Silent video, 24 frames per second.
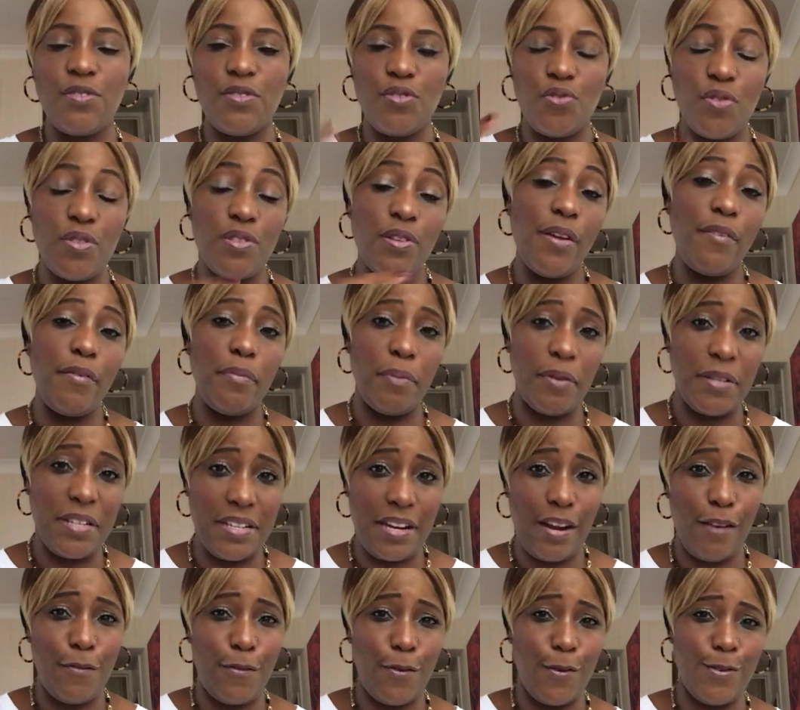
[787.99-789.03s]
So it's not everybody
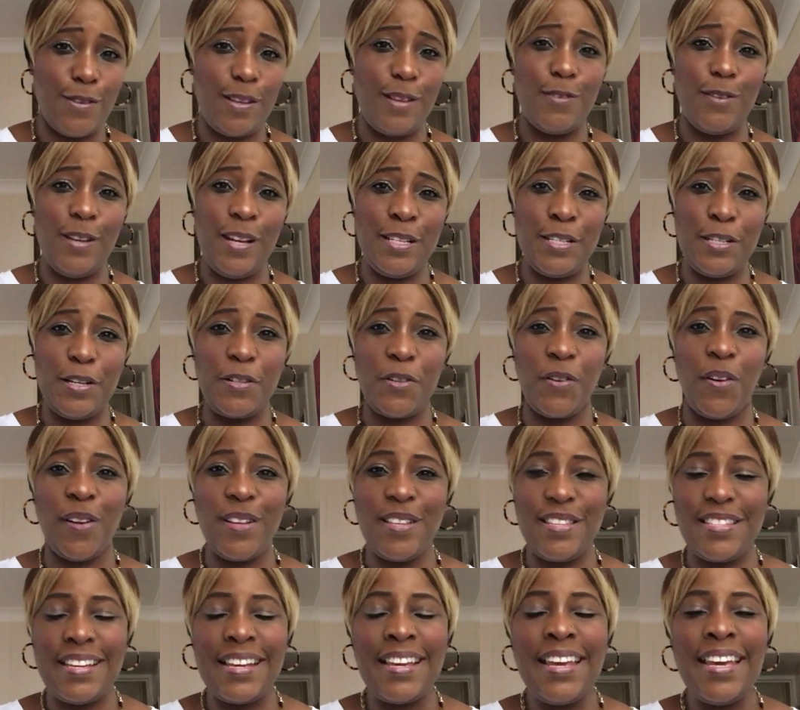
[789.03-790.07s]
that falls under the
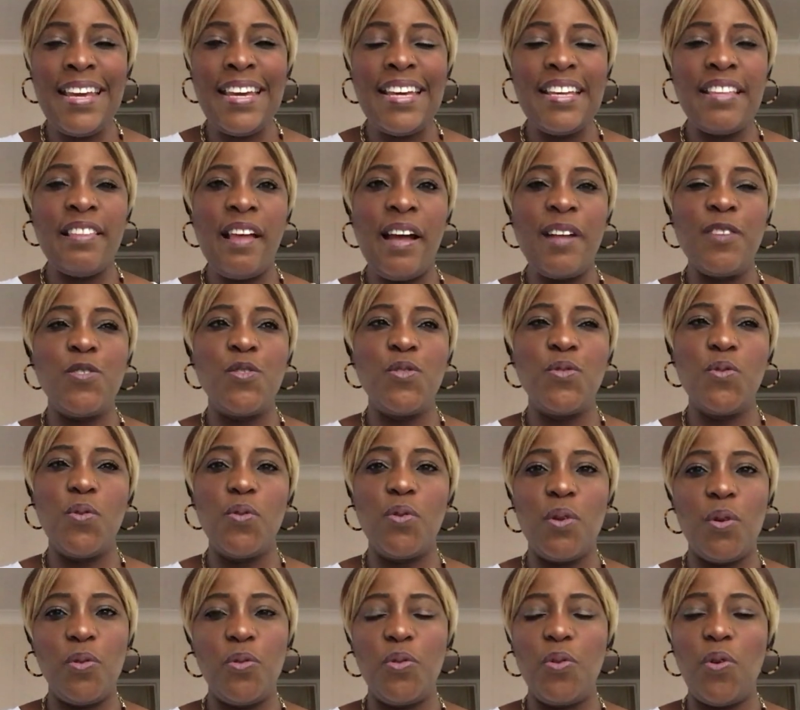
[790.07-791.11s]
anointing that you
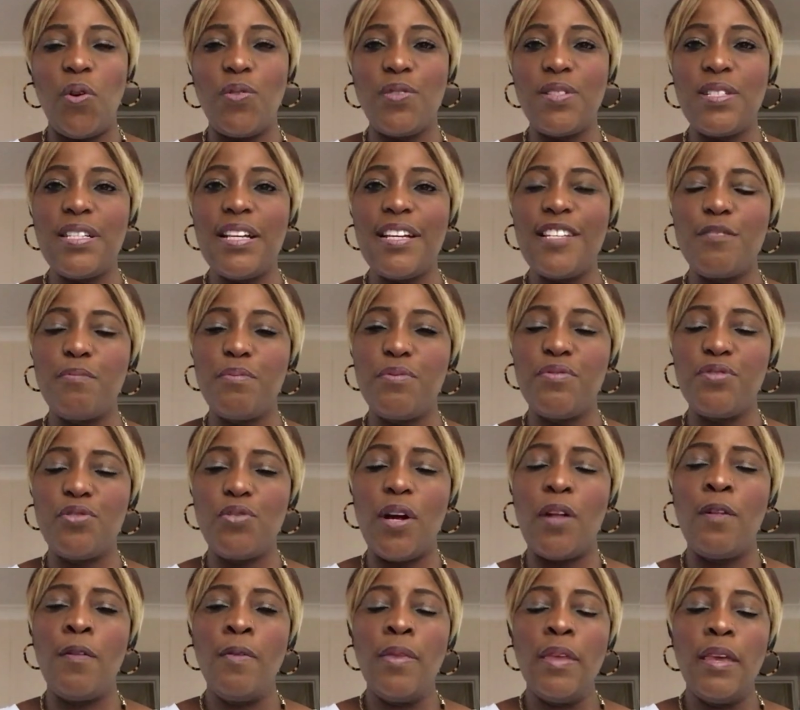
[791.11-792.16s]
know you consider
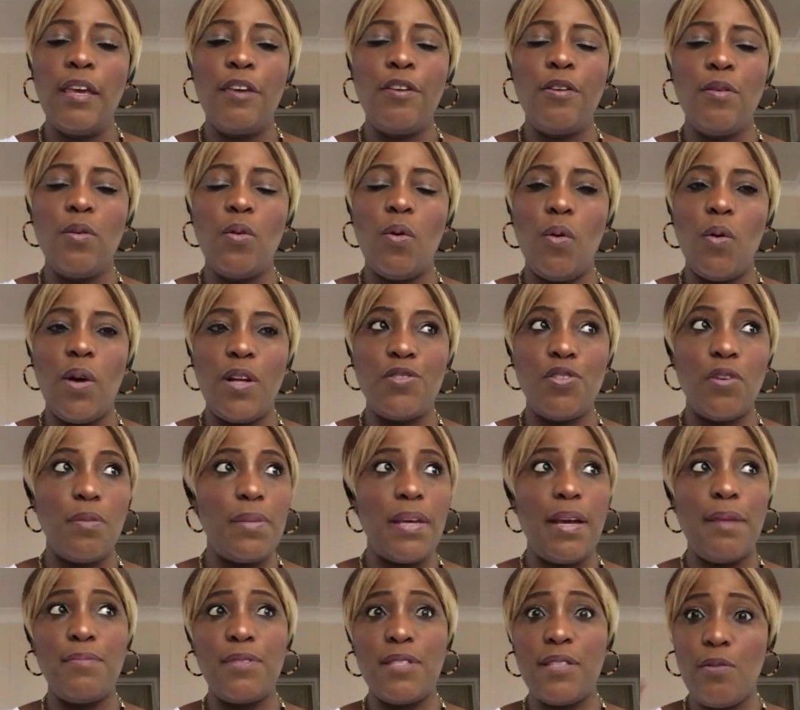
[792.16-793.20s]
spiritual, you know. And
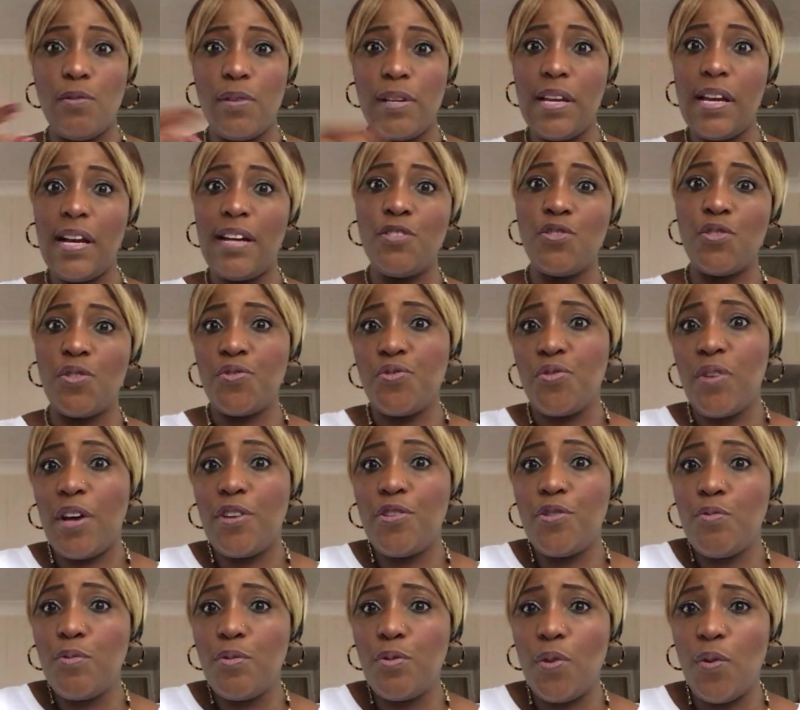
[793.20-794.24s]
sometimes they will lay hands on you and
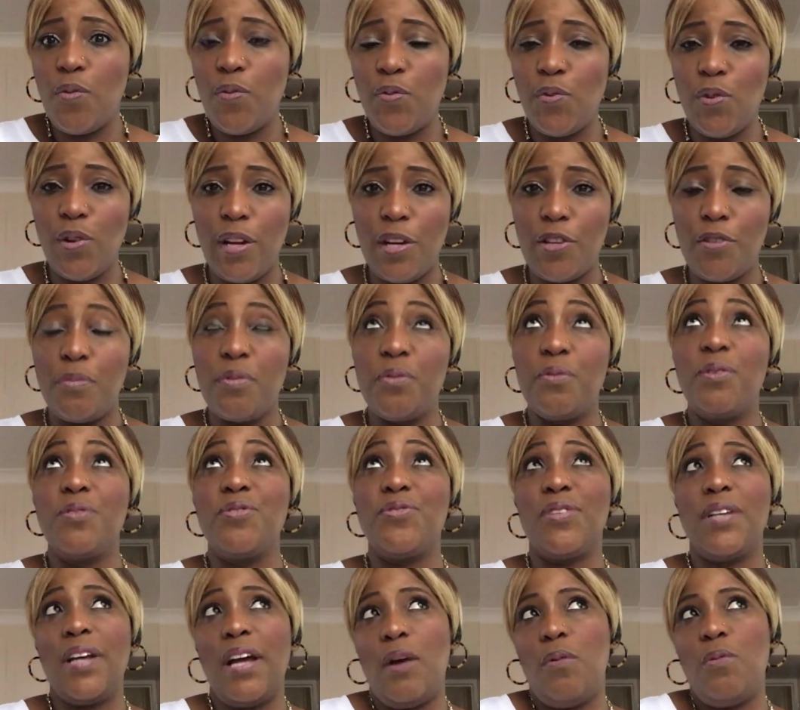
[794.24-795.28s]
you will not fall, and you'll be
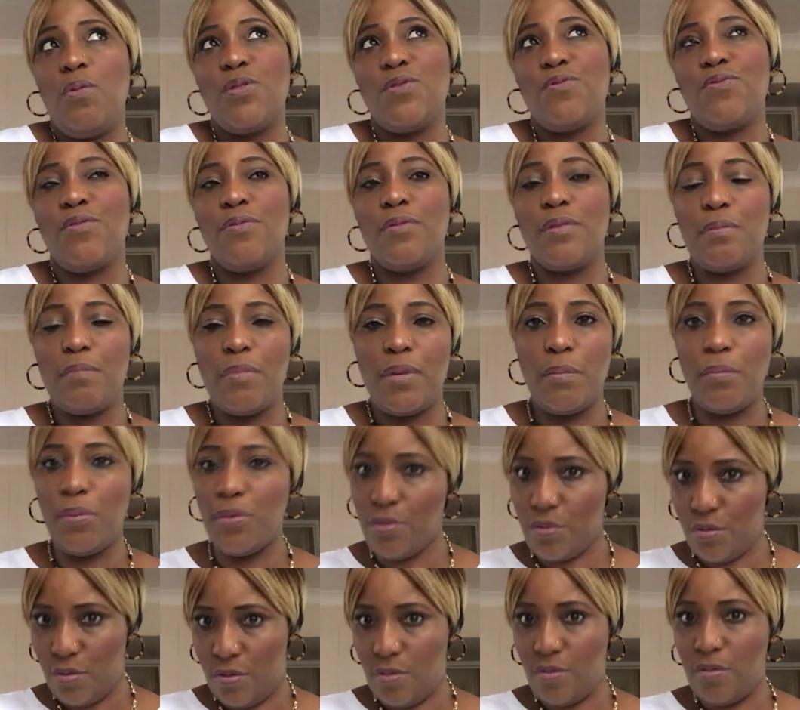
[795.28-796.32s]
wondering, I ah, was wrong with me. But
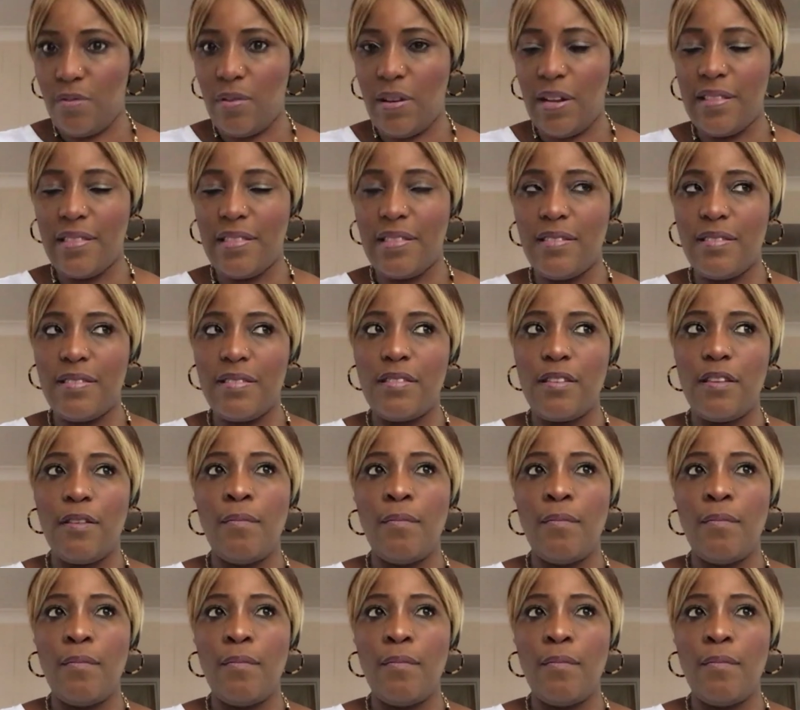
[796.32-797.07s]
look at this.